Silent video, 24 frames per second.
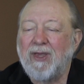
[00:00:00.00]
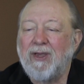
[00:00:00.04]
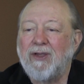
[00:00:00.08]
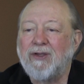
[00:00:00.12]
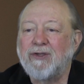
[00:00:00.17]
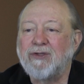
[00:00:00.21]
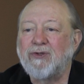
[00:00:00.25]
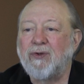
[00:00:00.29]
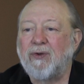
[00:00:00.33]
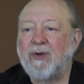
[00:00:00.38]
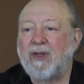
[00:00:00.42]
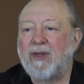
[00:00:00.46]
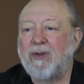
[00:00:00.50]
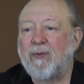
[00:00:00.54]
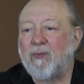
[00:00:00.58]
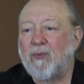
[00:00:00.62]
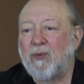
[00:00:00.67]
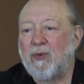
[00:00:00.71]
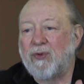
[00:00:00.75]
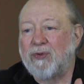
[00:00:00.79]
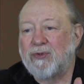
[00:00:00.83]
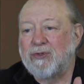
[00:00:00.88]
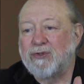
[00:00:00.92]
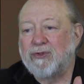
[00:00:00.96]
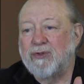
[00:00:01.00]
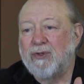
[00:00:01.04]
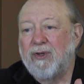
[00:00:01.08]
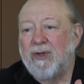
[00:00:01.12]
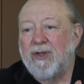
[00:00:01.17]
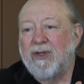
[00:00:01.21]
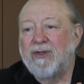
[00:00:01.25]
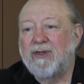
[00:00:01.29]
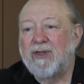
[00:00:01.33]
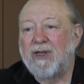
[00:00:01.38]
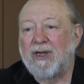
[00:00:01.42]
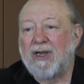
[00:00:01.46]
So in other words,
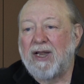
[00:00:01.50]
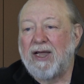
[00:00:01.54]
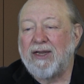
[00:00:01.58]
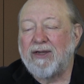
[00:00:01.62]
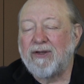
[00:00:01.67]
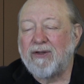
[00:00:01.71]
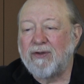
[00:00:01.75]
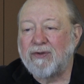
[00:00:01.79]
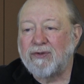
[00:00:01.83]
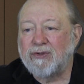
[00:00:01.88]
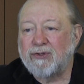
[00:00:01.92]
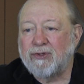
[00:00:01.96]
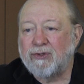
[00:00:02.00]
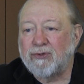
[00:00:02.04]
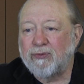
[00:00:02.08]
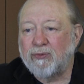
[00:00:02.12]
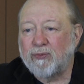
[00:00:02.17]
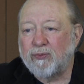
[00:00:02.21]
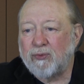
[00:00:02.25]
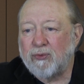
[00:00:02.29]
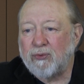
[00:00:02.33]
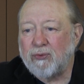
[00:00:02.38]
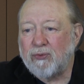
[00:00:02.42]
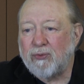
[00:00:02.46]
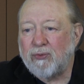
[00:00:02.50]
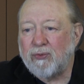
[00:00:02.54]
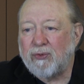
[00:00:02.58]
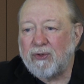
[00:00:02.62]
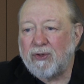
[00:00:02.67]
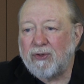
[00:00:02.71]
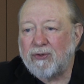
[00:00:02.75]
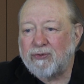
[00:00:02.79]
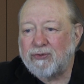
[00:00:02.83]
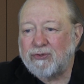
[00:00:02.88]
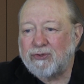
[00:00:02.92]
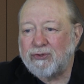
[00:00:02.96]
the light goes through
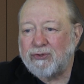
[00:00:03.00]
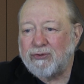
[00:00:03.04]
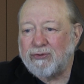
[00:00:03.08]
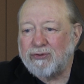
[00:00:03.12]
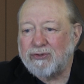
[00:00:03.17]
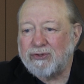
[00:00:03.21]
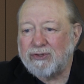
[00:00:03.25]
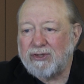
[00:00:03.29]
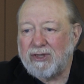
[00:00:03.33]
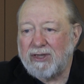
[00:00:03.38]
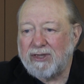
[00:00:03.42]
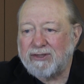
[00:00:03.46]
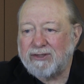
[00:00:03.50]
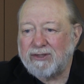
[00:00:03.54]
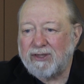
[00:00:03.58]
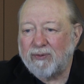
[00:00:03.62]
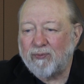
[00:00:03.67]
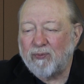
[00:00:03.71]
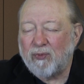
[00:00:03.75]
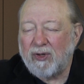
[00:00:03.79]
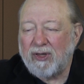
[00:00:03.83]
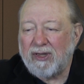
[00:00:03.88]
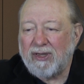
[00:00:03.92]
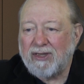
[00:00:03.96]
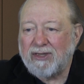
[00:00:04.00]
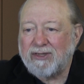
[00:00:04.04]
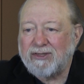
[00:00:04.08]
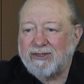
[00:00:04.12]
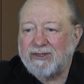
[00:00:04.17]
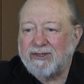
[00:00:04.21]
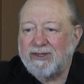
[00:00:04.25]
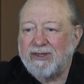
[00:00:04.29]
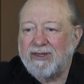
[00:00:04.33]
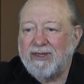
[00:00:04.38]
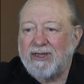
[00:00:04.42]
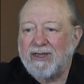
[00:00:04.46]
those two slits, and when it gets
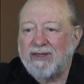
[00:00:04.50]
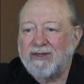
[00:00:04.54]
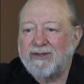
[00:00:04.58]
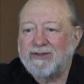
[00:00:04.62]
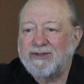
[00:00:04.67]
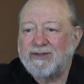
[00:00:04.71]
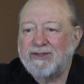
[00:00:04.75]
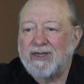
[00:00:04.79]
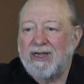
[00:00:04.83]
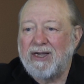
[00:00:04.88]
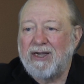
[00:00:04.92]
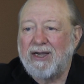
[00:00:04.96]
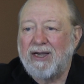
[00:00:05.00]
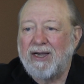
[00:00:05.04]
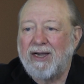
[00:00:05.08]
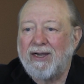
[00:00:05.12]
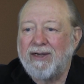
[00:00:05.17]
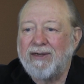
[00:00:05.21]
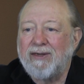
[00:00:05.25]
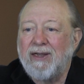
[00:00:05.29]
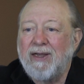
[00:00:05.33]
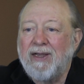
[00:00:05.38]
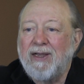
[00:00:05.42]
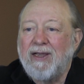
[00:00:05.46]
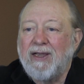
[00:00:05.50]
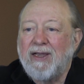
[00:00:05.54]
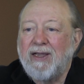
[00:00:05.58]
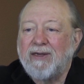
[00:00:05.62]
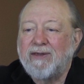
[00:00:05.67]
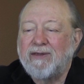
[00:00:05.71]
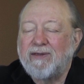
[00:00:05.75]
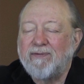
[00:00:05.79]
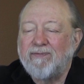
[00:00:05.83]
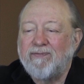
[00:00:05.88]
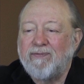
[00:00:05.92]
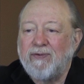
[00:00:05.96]
to the other side,
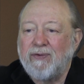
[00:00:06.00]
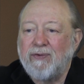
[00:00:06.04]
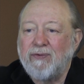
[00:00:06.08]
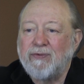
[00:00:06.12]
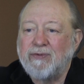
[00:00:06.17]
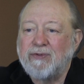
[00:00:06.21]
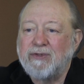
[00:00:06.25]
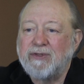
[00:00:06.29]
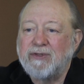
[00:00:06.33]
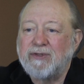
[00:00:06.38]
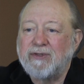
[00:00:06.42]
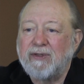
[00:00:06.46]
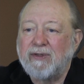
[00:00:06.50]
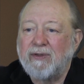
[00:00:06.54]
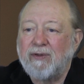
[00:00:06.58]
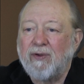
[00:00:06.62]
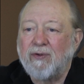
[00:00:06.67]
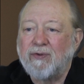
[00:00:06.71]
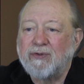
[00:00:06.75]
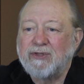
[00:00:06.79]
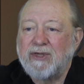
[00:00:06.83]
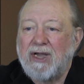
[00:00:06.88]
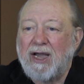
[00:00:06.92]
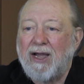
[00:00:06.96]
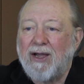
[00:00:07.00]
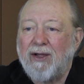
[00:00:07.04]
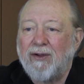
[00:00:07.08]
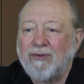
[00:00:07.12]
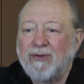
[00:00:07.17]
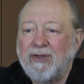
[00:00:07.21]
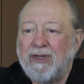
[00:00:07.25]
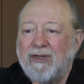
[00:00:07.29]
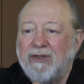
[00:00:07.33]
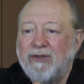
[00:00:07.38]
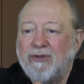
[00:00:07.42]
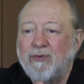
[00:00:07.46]
it diffuses, it goes
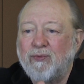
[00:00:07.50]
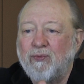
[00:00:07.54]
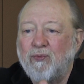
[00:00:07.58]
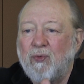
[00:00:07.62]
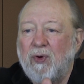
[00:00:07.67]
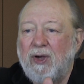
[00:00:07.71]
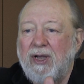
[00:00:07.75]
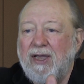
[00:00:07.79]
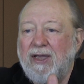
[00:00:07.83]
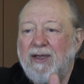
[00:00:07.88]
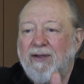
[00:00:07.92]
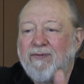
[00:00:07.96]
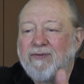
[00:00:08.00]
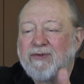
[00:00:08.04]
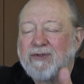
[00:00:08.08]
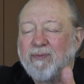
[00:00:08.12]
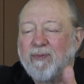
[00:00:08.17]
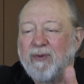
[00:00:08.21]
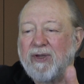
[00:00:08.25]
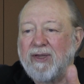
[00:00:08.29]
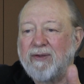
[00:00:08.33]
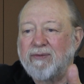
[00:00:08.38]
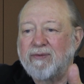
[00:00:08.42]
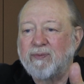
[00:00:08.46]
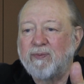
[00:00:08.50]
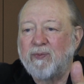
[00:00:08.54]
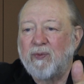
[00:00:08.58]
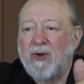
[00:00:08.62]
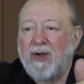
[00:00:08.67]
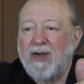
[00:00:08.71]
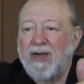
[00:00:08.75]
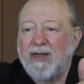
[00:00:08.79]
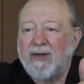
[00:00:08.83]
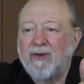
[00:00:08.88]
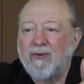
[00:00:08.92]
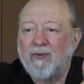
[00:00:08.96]
out into waves and becomes
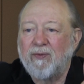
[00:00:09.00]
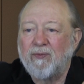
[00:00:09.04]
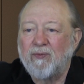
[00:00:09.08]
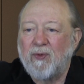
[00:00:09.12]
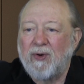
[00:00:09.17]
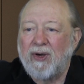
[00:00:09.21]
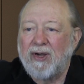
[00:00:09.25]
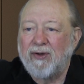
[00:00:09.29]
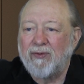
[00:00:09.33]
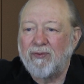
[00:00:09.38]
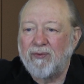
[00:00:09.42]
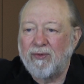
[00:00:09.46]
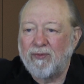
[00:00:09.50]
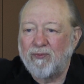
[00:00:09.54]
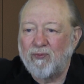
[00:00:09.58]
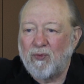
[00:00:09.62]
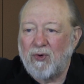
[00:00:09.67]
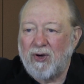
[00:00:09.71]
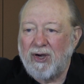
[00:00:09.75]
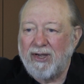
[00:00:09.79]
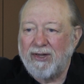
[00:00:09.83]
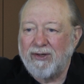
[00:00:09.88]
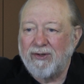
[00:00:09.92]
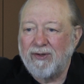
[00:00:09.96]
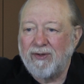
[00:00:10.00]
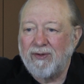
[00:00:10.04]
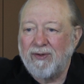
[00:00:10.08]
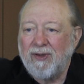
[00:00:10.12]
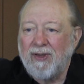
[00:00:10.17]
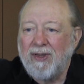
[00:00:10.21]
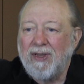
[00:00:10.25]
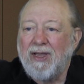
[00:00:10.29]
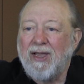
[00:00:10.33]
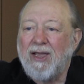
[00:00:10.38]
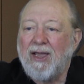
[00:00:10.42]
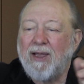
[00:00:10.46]
wider and wider and wider.
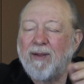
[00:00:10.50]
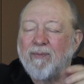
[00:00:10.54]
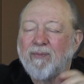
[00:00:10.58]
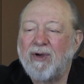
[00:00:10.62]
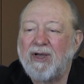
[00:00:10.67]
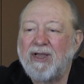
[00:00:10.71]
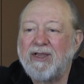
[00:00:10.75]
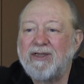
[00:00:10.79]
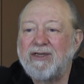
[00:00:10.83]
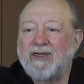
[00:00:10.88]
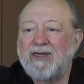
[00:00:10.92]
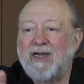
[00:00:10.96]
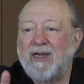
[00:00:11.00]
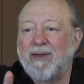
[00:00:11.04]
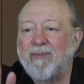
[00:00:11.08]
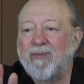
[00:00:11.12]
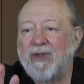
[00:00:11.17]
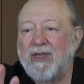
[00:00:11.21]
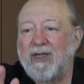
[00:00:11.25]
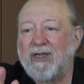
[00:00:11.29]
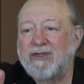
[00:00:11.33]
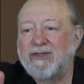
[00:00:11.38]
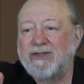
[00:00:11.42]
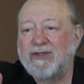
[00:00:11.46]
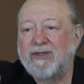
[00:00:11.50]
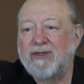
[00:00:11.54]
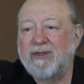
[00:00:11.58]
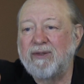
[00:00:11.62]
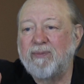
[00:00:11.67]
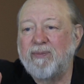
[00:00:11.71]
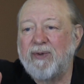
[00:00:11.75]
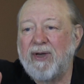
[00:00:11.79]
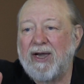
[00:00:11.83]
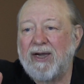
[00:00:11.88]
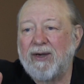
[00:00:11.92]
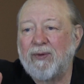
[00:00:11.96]
And by the time it gets to the
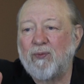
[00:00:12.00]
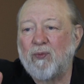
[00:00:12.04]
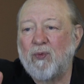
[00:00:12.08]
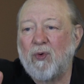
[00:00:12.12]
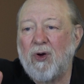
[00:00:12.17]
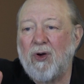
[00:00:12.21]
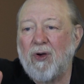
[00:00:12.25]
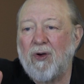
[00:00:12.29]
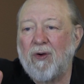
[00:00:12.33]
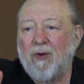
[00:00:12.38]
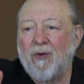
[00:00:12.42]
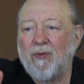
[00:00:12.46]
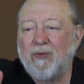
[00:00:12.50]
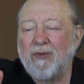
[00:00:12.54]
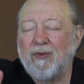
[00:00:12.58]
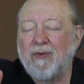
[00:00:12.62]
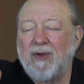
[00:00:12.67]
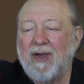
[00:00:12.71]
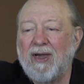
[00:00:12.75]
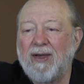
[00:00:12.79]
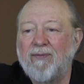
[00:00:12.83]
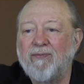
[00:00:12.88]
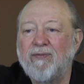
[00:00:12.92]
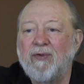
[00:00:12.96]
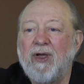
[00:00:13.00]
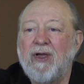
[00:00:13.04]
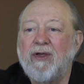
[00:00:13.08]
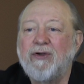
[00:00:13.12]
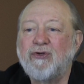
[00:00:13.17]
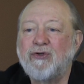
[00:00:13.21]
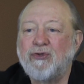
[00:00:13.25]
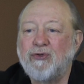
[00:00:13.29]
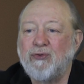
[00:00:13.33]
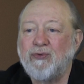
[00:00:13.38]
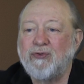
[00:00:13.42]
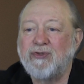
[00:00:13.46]
back wall, you have
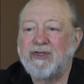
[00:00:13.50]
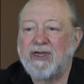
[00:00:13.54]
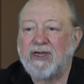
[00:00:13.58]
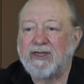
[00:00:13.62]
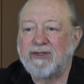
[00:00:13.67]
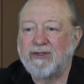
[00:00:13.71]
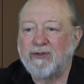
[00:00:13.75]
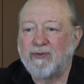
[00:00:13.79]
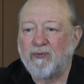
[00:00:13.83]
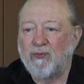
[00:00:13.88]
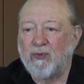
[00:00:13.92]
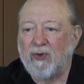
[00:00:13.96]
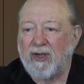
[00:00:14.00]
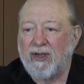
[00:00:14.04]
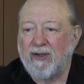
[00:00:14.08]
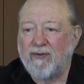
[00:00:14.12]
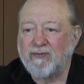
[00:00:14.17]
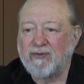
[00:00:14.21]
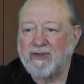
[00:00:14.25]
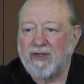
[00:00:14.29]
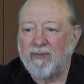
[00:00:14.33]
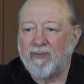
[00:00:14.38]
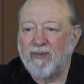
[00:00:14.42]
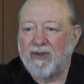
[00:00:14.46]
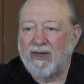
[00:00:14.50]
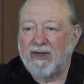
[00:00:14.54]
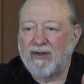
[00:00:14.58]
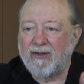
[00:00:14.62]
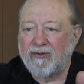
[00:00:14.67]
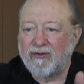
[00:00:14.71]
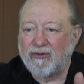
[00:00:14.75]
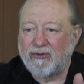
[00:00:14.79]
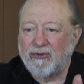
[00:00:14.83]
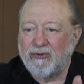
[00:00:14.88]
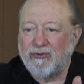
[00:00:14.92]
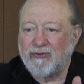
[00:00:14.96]
two sets of waves coming out of
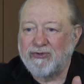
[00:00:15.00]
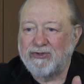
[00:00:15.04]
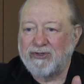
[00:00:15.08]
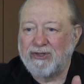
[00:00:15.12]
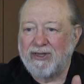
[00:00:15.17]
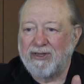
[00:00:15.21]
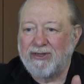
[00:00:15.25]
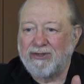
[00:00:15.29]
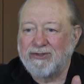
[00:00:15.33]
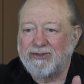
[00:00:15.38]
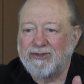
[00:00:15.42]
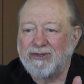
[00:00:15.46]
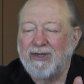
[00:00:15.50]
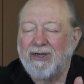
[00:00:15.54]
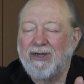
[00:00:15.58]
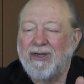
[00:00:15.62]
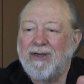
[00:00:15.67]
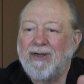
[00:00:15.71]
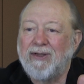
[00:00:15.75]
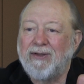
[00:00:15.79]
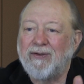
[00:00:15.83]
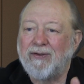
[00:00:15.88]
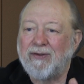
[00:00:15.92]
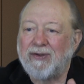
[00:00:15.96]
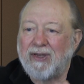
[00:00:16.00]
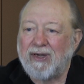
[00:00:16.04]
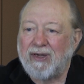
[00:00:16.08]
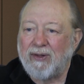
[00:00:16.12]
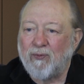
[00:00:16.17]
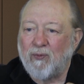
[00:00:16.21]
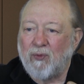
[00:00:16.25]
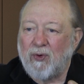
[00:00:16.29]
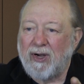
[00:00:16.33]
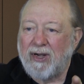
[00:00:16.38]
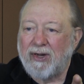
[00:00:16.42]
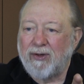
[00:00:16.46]
the two slits. They're getting
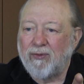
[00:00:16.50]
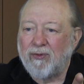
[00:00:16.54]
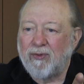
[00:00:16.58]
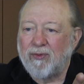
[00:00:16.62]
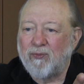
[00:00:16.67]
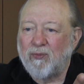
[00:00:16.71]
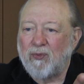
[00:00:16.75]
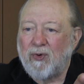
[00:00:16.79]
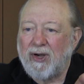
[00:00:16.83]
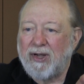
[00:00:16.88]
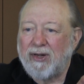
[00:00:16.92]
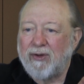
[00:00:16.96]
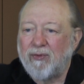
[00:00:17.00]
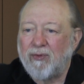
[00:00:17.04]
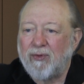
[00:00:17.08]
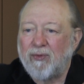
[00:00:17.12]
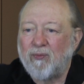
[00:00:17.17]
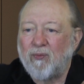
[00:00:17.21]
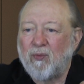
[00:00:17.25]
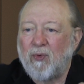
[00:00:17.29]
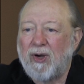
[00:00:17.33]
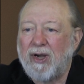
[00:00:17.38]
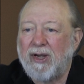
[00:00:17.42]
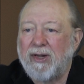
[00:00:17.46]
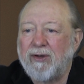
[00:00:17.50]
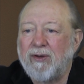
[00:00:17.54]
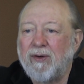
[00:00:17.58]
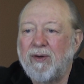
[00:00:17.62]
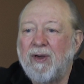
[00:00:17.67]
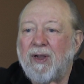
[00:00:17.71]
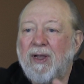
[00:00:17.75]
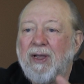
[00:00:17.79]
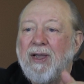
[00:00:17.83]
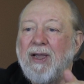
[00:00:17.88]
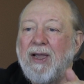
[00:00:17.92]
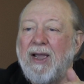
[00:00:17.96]
wider and wider and wider.
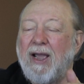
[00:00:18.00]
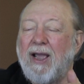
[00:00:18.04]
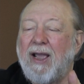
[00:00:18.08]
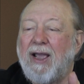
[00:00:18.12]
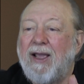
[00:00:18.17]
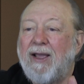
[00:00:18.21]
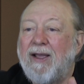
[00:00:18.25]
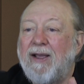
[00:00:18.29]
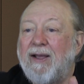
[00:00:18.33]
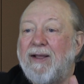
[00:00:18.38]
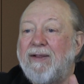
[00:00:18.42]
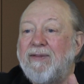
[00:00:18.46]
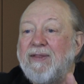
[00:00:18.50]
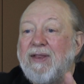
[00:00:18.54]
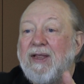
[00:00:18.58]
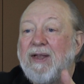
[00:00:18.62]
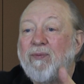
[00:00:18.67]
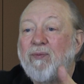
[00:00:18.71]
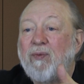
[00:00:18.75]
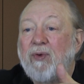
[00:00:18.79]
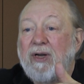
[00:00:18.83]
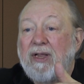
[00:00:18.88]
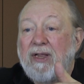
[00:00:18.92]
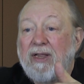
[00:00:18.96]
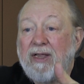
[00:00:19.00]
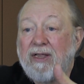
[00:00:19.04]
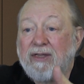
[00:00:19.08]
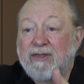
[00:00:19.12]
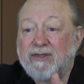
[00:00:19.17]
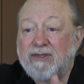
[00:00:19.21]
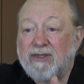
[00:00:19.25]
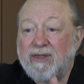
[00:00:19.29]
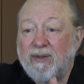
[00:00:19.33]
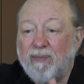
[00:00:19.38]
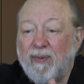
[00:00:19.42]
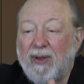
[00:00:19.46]
And then when it
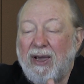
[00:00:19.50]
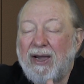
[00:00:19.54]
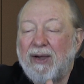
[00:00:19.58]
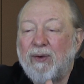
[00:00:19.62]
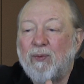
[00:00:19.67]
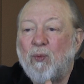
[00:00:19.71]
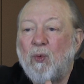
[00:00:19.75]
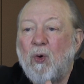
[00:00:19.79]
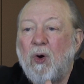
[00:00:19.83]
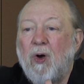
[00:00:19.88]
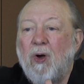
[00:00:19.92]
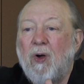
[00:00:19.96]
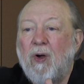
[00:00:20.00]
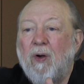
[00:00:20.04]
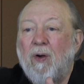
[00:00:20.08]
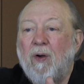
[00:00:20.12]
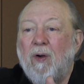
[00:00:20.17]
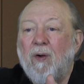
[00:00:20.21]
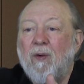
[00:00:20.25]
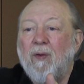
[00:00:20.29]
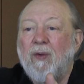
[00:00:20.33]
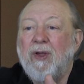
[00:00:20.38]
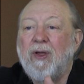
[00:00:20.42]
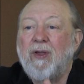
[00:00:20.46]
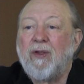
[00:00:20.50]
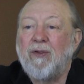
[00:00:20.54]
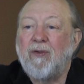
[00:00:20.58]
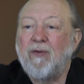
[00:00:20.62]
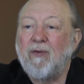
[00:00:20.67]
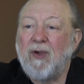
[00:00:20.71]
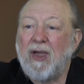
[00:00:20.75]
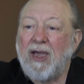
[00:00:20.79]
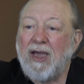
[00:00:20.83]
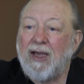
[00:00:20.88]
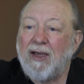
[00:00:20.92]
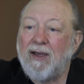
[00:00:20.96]
hits the back wall,
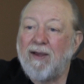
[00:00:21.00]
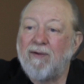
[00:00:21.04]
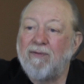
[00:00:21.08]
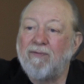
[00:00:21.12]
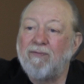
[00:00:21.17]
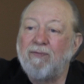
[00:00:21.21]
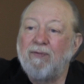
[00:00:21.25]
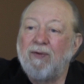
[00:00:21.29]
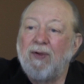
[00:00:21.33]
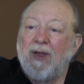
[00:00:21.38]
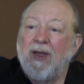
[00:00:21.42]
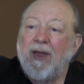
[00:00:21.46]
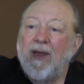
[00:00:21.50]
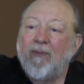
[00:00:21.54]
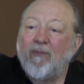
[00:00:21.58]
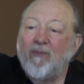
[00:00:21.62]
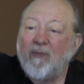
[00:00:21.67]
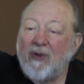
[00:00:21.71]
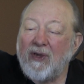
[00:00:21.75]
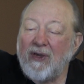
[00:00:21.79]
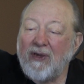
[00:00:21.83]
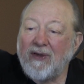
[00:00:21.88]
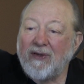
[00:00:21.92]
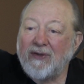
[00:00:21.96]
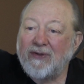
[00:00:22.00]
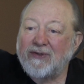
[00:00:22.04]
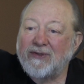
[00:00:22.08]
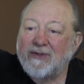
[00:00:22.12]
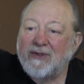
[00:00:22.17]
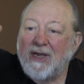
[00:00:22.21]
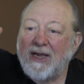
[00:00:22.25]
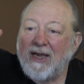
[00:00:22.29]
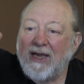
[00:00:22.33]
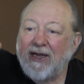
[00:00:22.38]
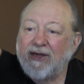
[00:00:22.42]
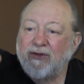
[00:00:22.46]
you have peaks
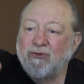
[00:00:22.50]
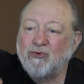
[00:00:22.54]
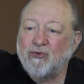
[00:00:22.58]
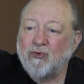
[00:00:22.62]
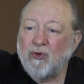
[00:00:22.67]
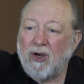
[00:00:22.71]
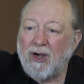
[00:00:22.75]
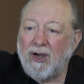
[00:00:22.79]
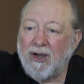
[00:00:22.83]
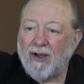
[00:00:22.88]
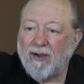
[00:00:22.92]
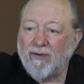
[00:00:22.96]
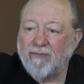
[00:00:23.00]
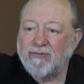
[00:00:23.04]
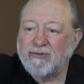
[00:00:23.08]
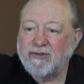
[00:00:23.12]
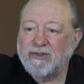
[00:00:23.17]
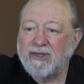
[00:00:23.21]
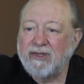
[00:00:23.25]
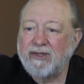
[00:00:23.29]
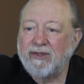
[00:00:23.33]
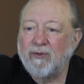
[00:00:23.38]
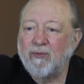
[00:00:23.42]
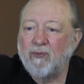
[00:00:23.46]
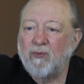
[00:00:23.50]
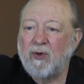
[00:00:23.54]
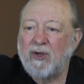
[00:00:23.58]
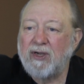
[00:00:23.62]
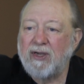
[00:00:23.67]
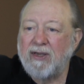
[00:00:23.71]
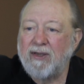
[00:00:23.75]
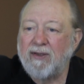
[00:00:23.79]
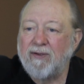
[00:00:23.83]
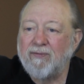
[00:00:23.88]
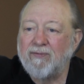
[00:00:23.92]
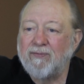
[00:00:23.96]
and troughs in the
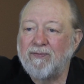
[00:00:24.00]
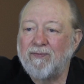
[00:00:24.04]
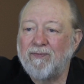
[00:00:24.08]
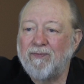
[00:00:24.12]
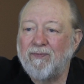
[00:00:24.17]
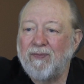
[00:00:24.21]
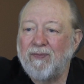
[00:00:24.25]
wave.